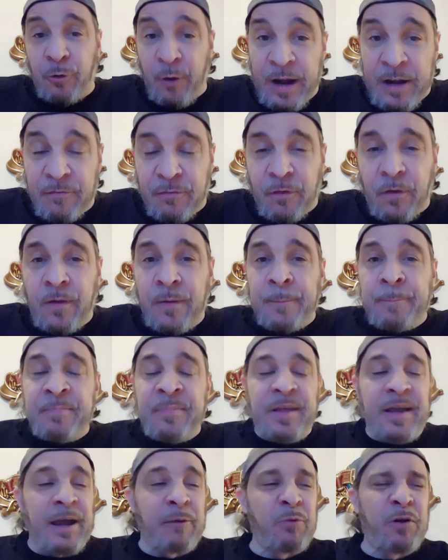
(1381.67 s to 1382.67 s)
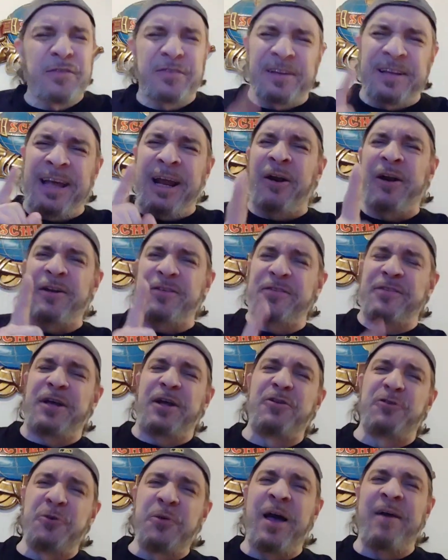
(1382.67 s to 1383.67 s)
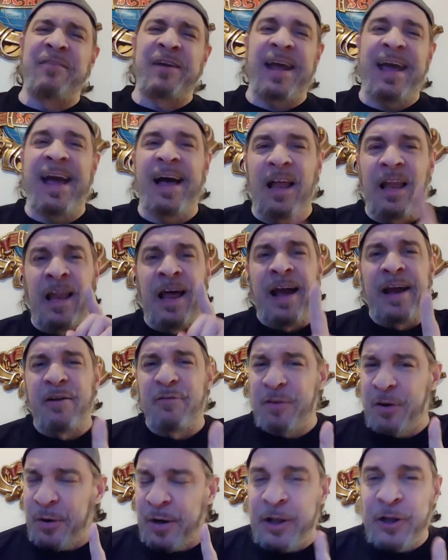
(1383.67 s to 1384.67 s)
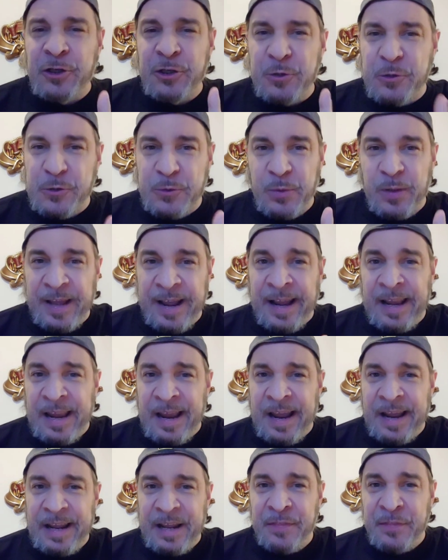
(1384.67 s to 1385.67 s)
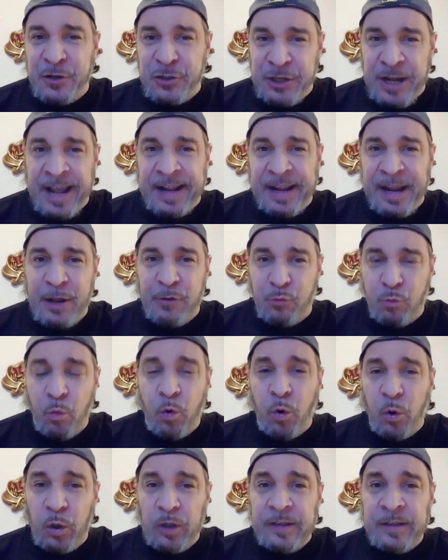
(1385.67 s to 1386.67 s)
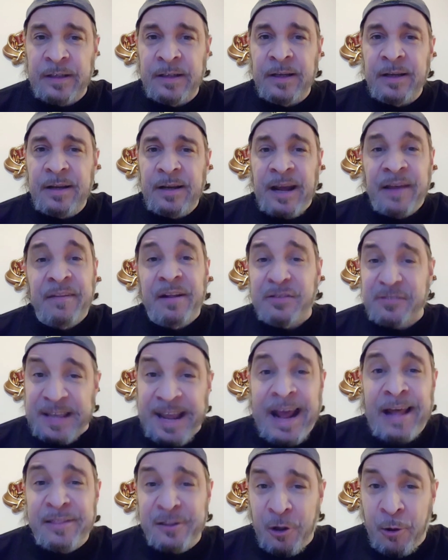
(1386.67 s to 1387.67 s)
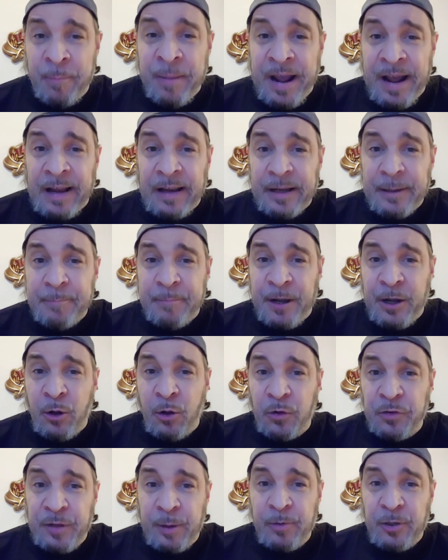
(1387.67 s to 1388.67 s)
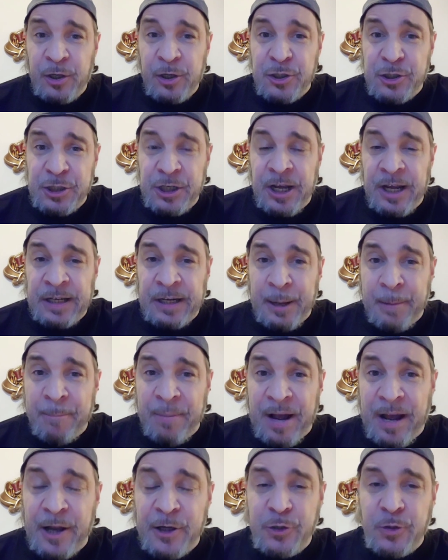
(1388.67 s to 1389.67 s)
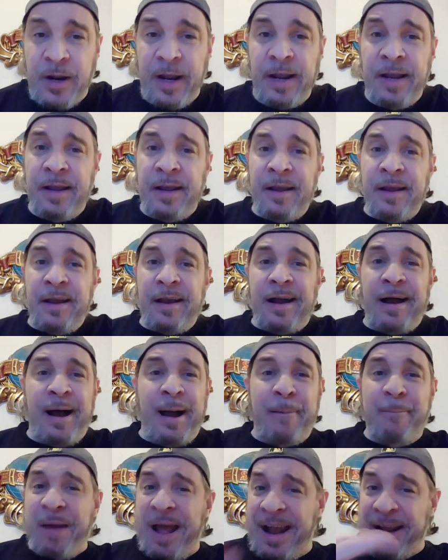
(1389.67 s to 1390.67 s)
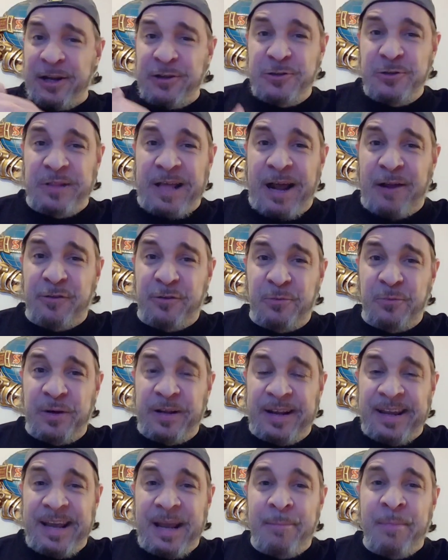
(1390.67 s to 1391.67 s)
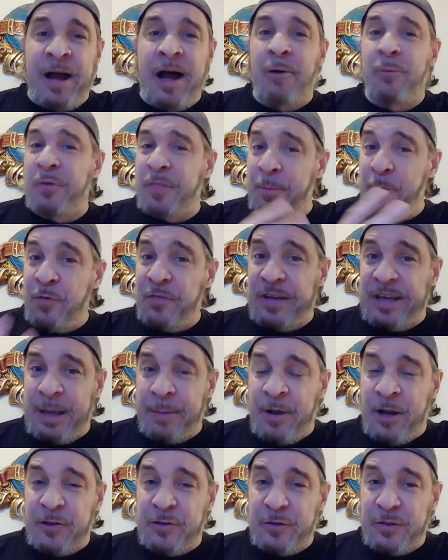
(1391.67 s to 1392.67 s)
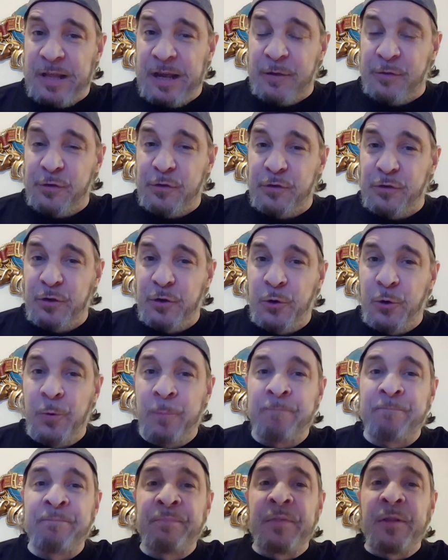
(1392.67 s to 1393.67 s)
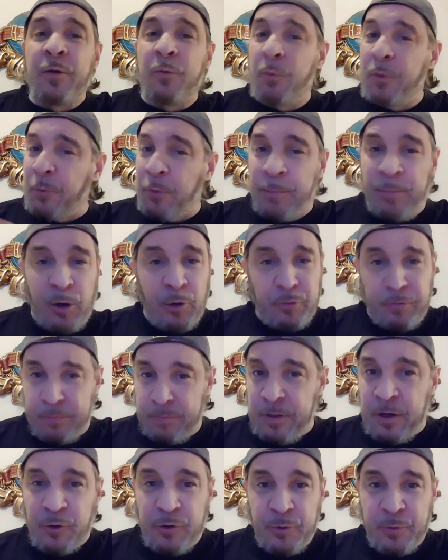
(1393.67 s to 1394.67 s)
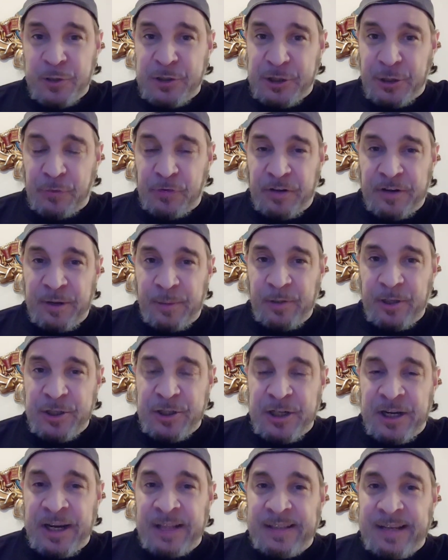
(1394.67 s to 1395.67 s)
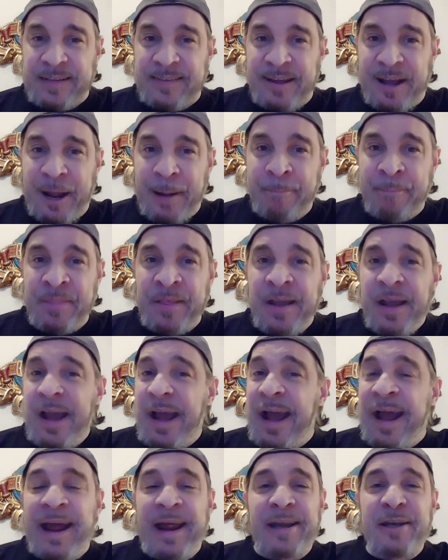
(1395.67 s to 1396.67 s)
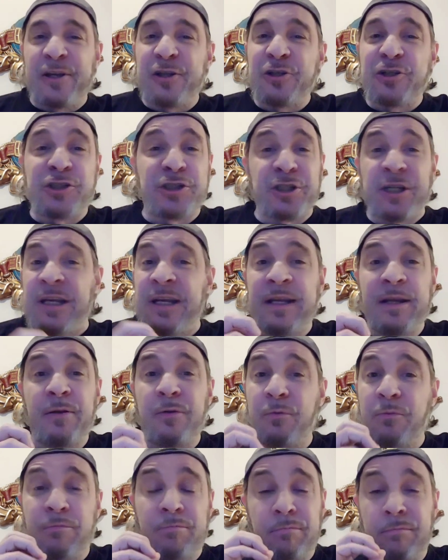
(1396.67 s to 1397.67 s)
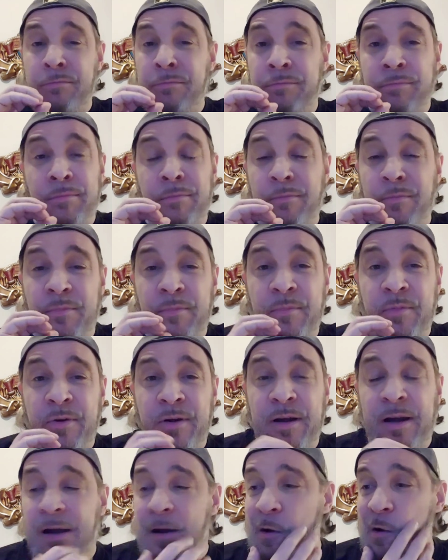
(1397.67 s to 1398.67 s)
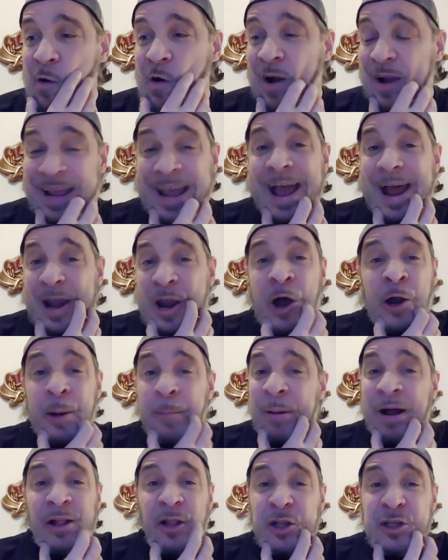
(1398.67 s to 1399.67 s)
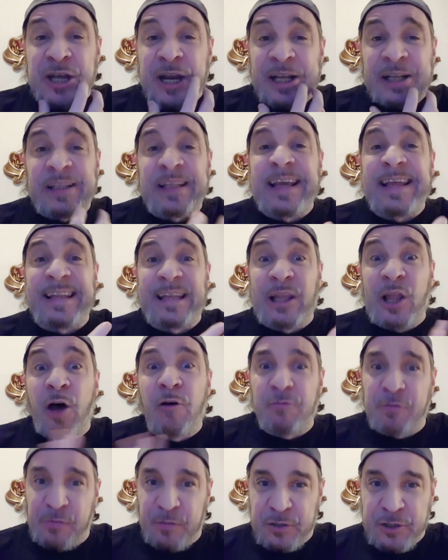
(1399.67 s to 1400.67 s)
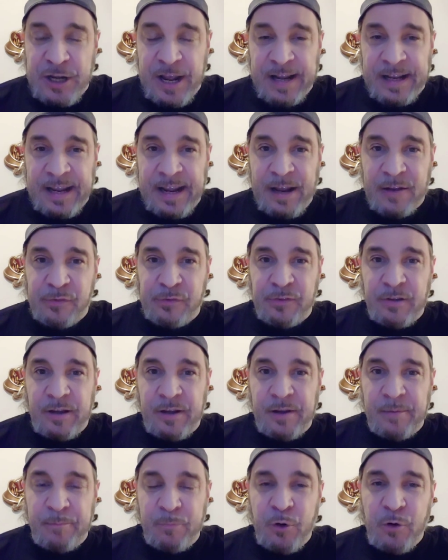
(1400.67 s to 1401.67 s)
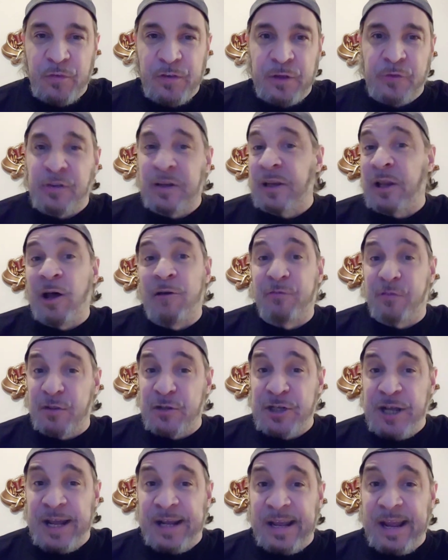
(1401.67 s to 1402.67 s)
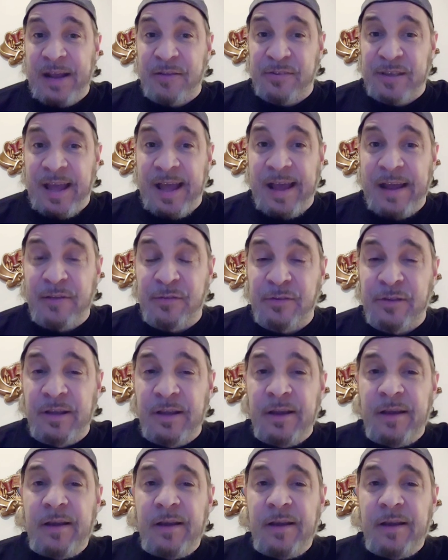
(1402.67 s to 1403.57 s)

grateful. And what's hilarious is I do have an ally, a very unusual ally in the Jackass world, and that's Kathy O'Malley, my old WGN compadre. Back in 2000 when the movie came out in 2002, we were both, doing shows on WGN at that time, and she, again, unapologetically loves the Jackass movies and loves the Jackass guys.